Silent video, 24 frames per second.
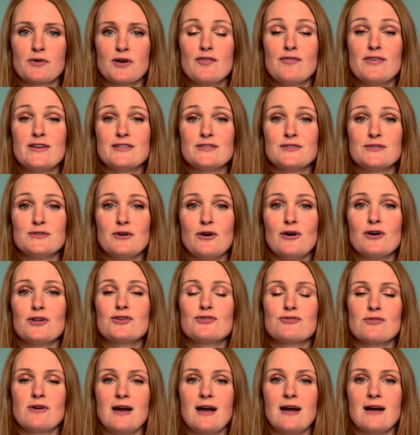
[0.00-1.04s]
Growth has not
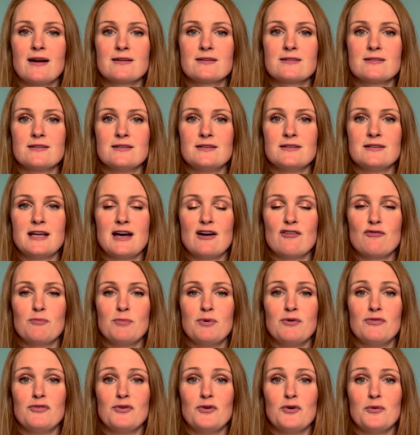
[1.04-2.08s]
tracked the NAV
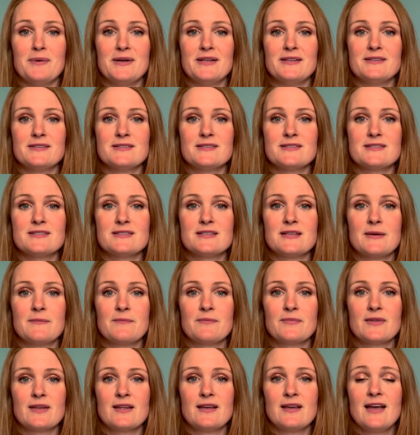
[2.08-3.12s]
performance.
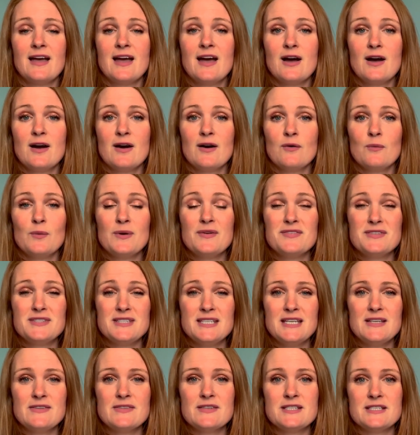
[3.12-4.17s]
We've
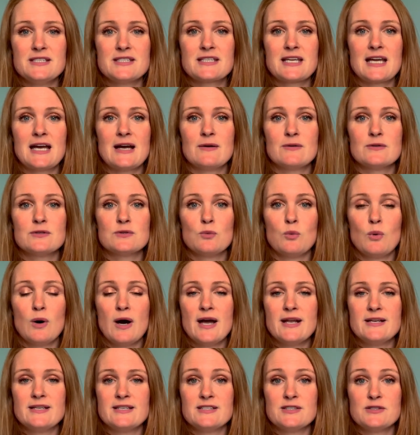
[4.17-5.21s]
seen the discount
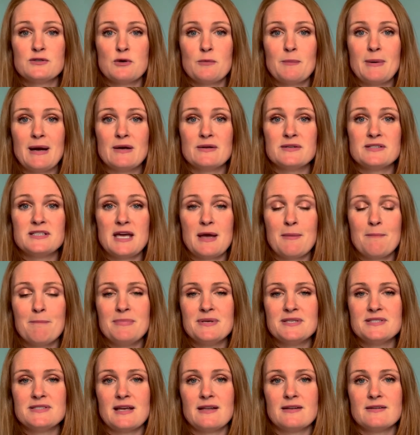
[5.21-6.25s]
widen to about
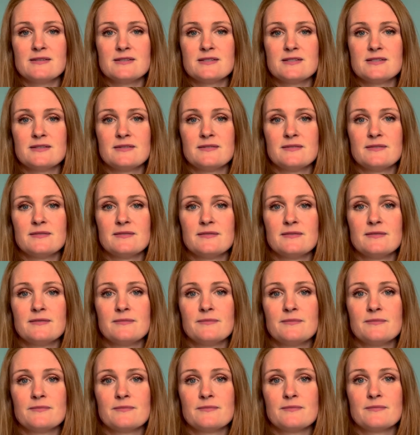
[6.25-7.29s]
10%.
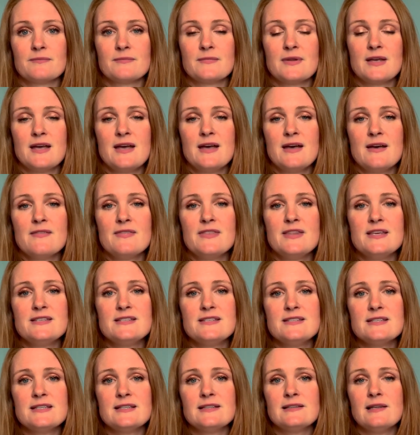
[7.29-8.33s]
This
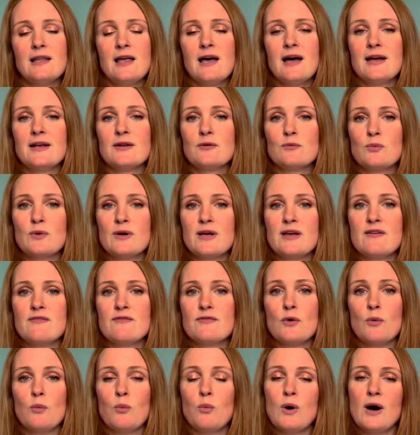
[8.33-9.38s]
is in line with
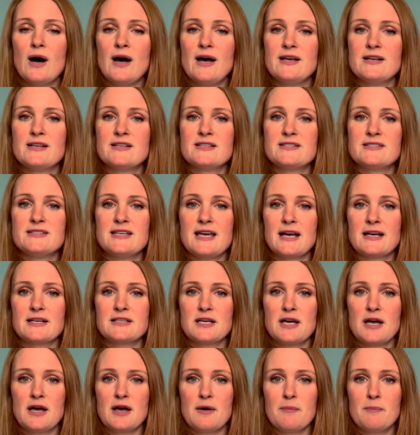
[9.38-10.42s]
the wider
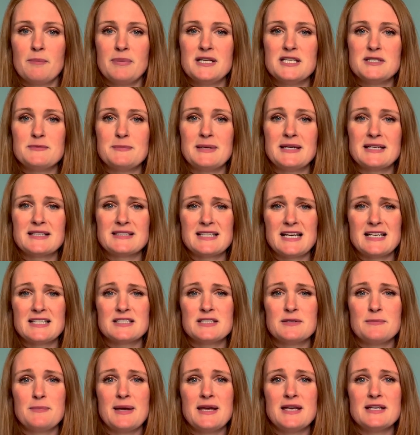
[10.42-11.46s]
sector, but it's been
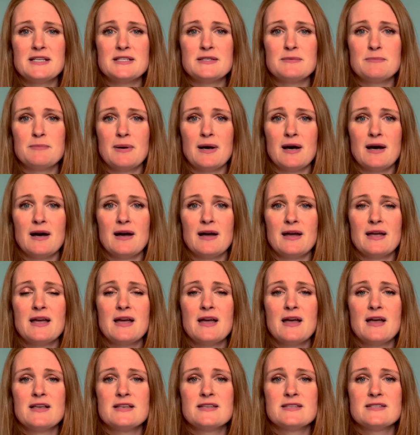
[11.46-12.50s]
exacerbated by
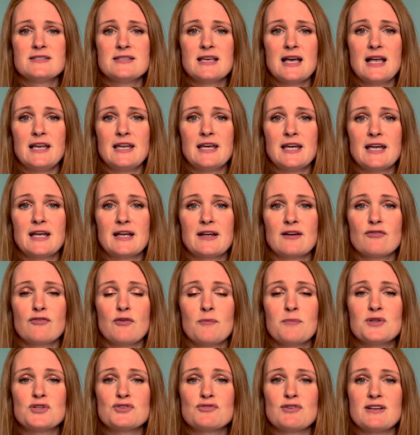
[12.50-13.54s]
selling
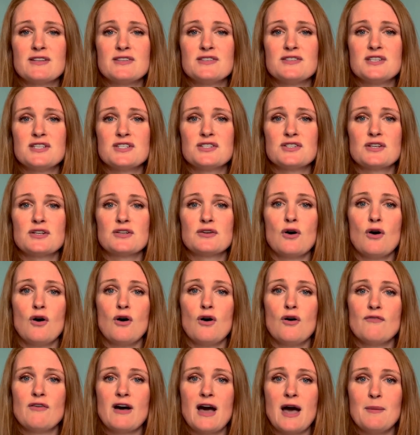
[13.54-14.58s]
from the transition
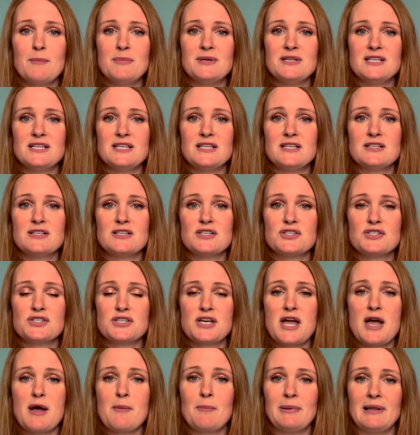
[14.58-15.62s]
of Aberdeen
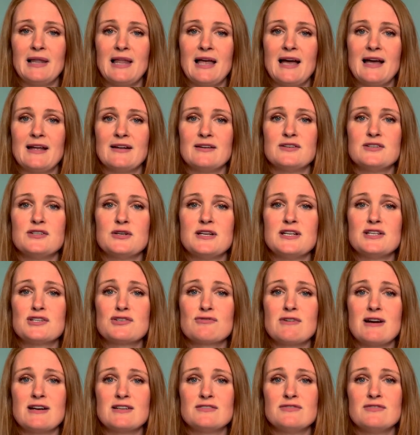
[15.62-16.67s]
Share Plan to
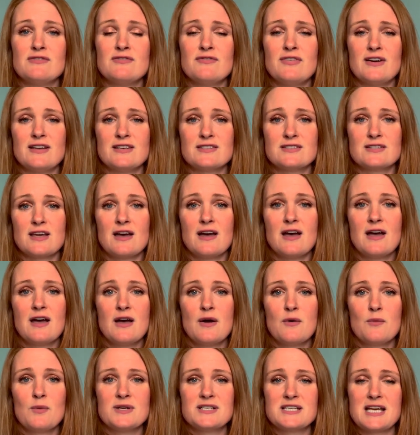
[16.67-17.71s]
Interactive Investor,
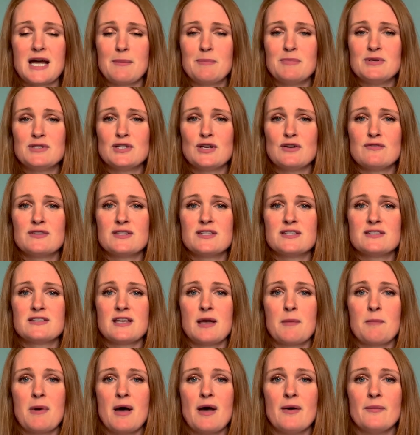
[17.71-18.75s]
which happened over the
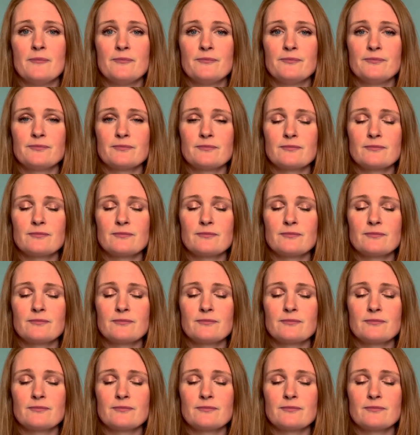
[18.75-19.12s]
summer.